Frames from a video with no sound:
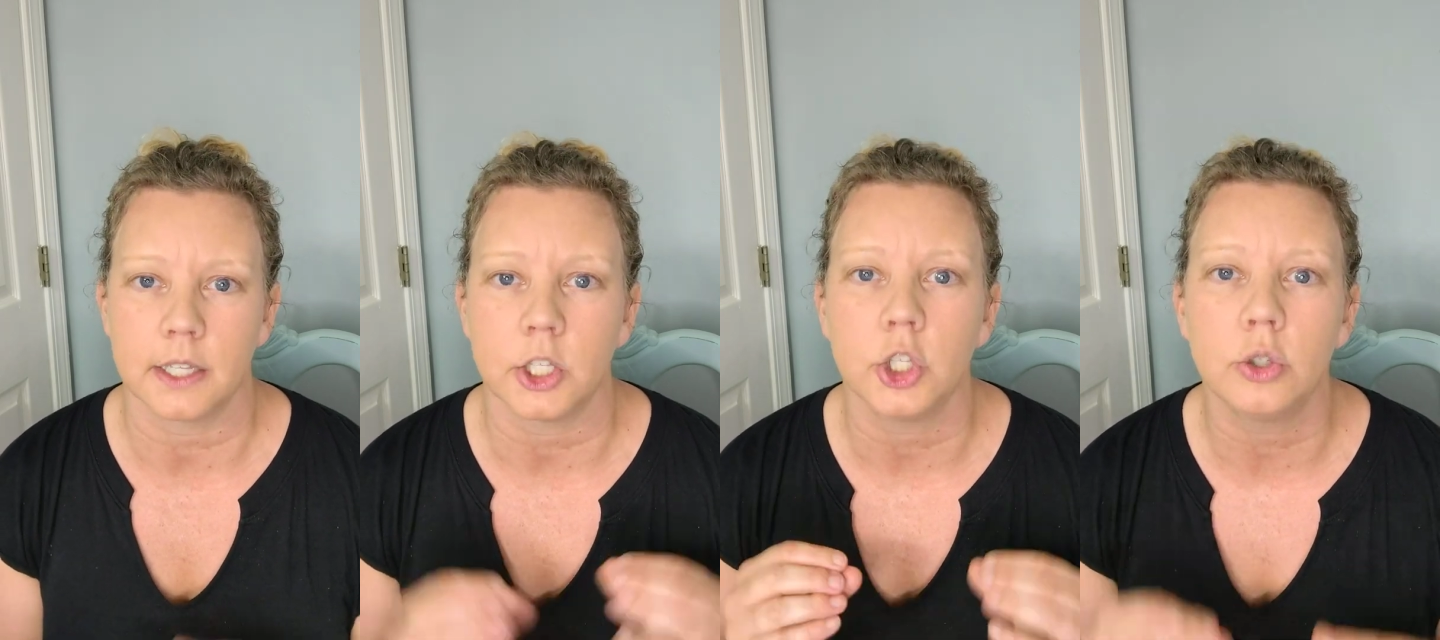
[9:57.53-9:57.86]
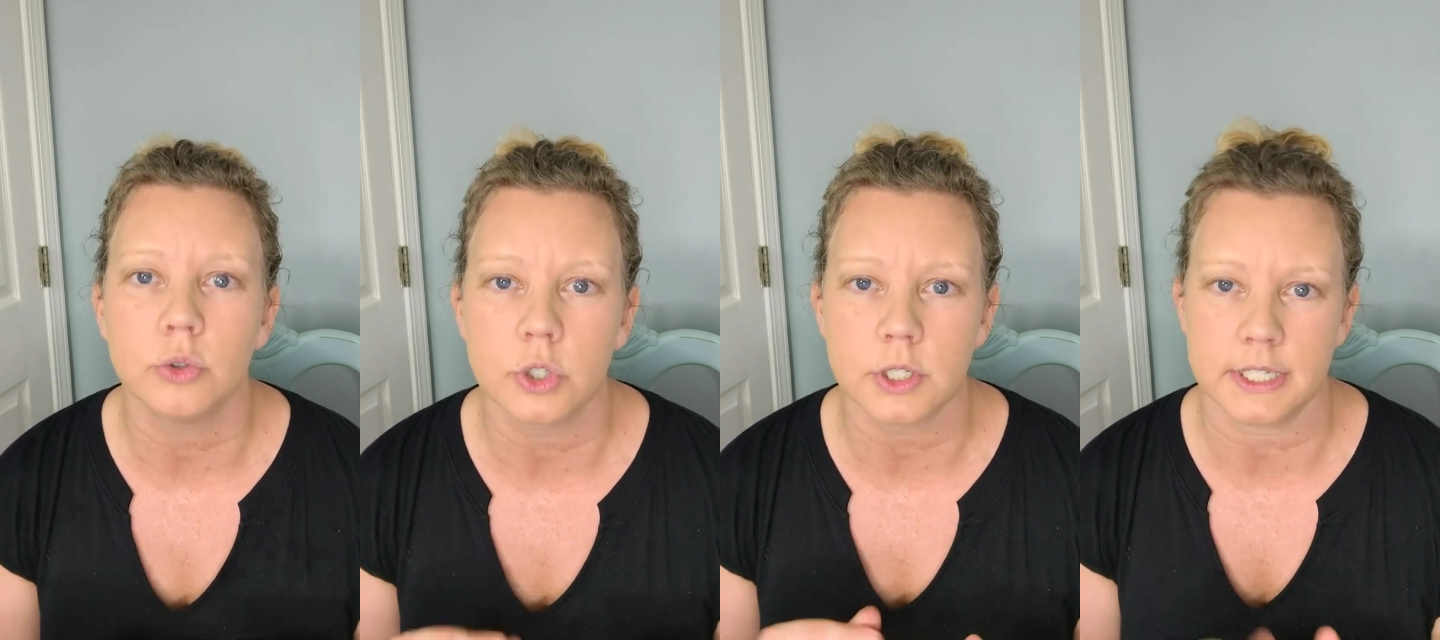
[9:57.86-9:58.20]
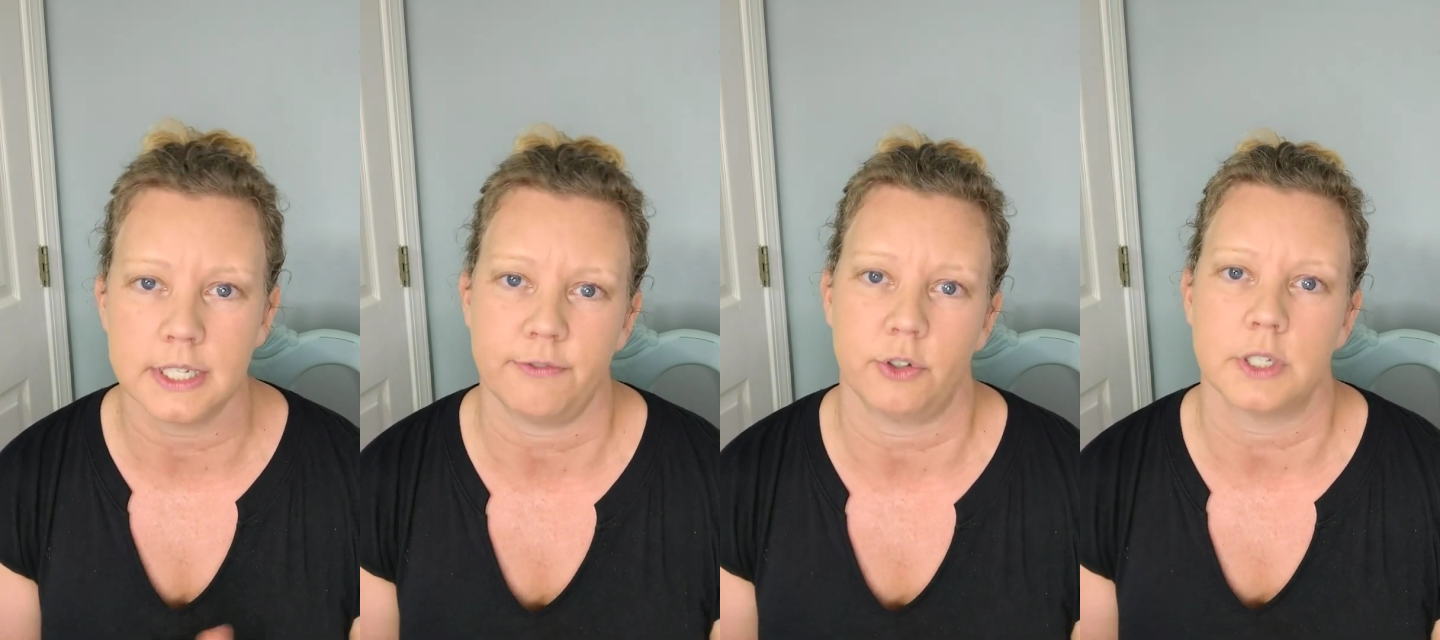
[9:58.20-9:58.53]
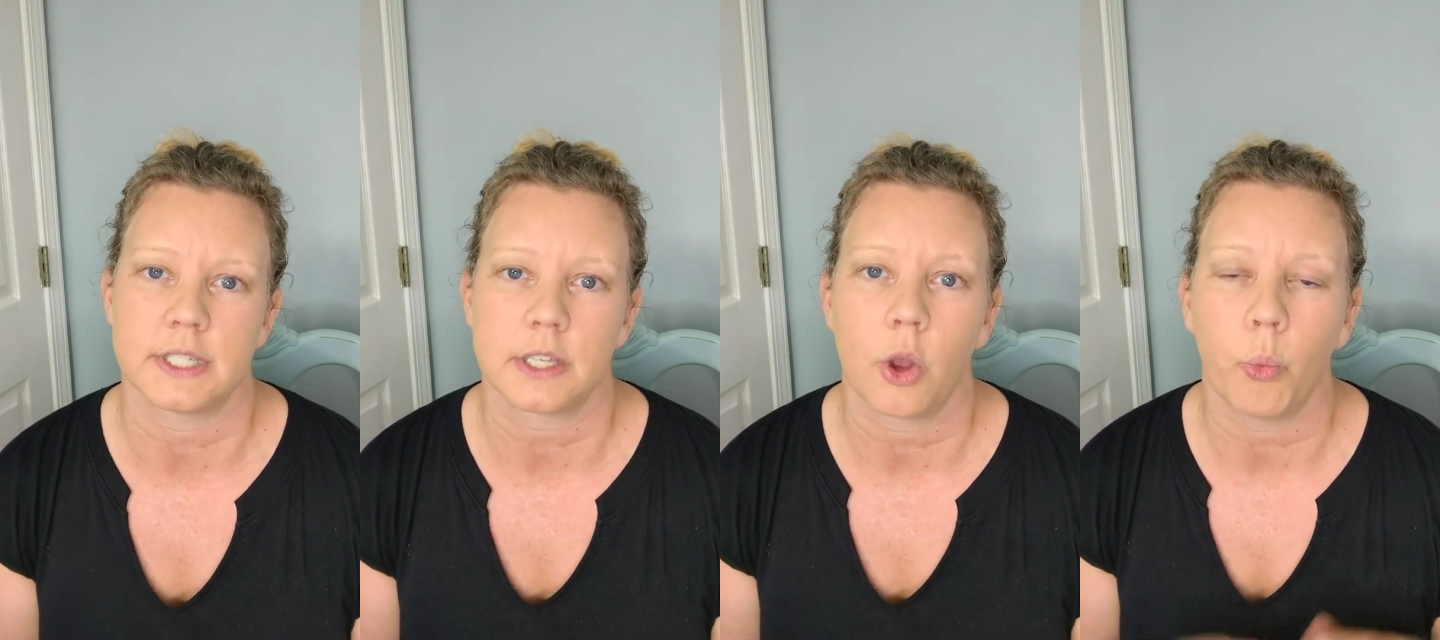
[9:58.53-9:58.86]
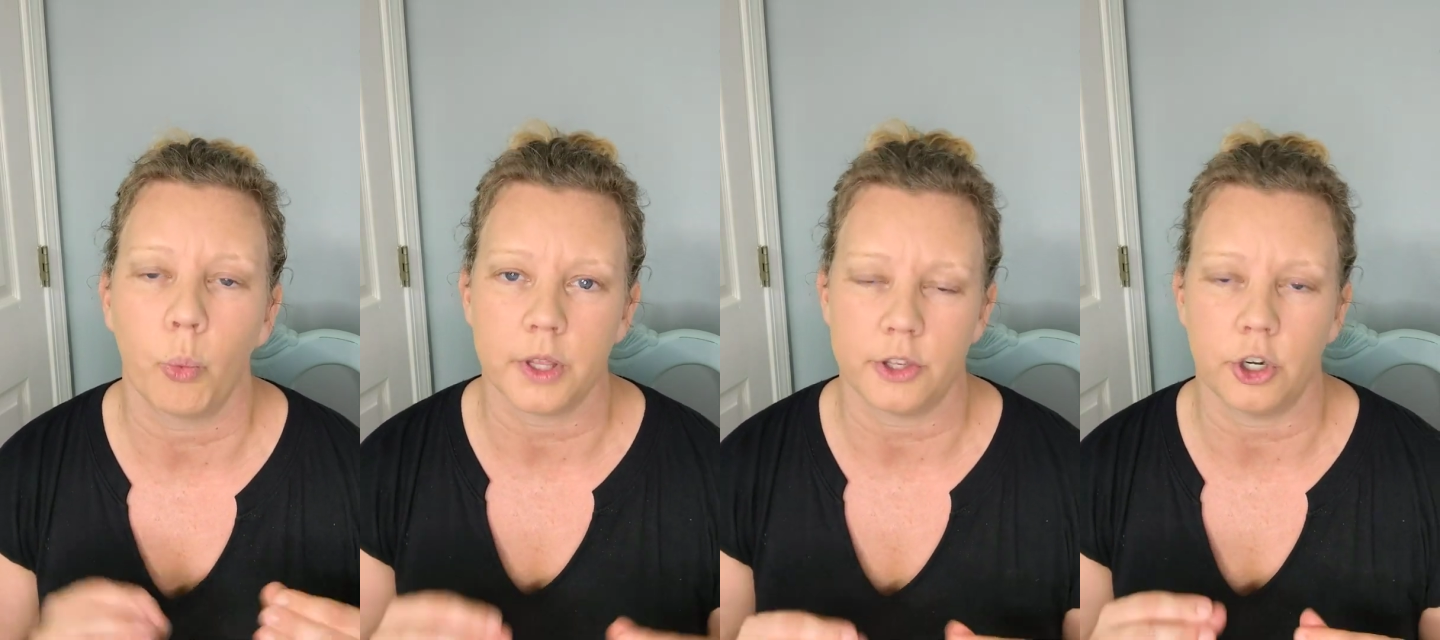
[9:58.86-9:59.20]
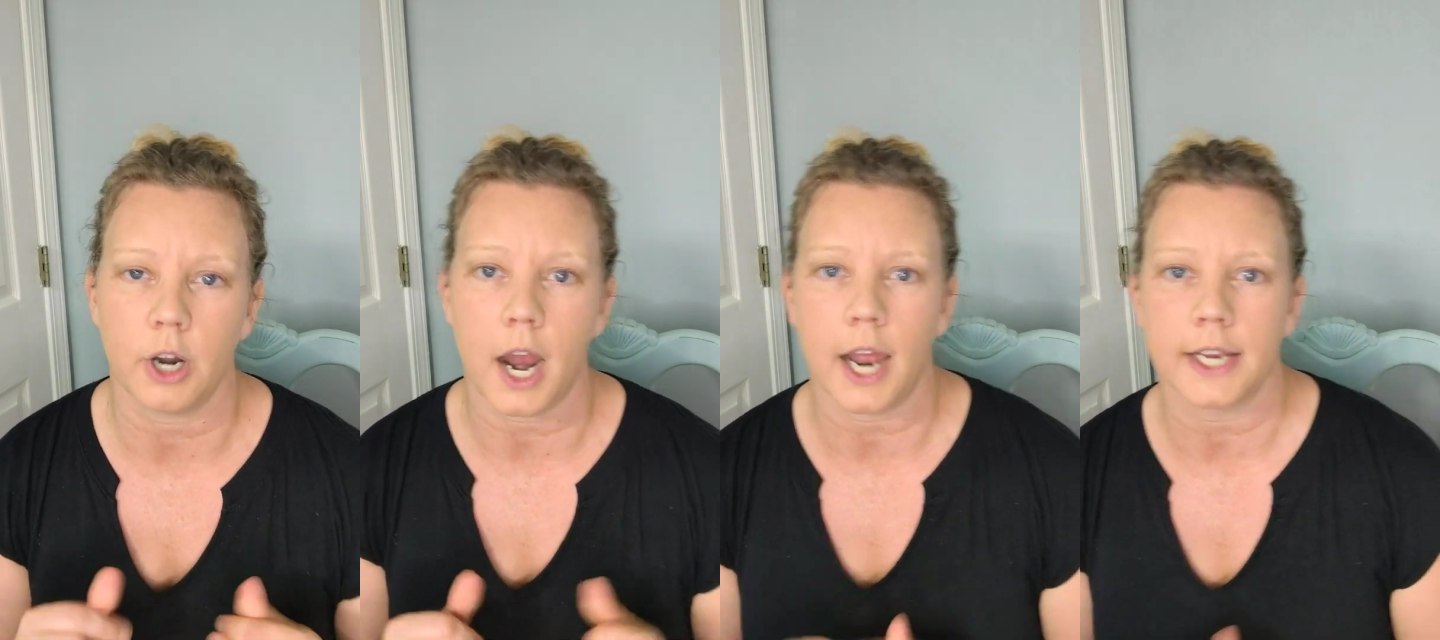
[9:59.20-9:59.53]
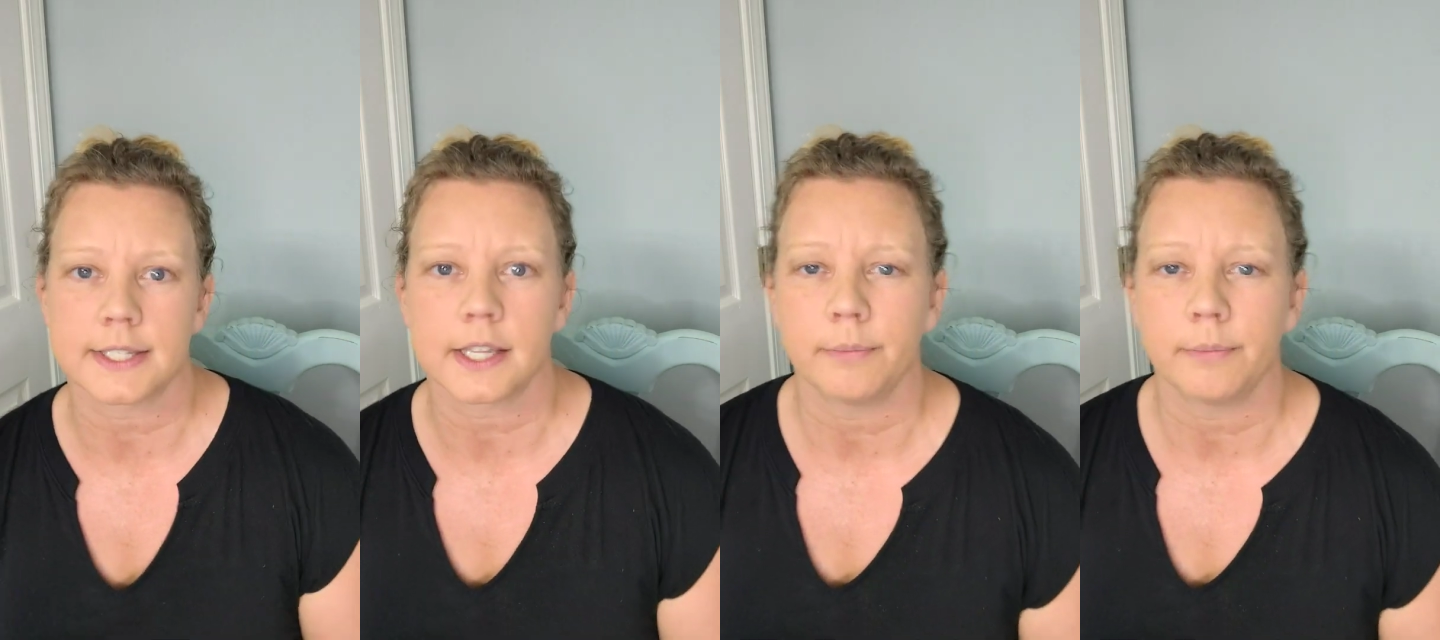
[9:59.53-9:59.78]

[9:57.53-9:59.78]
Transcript: hugest difference with your eyes.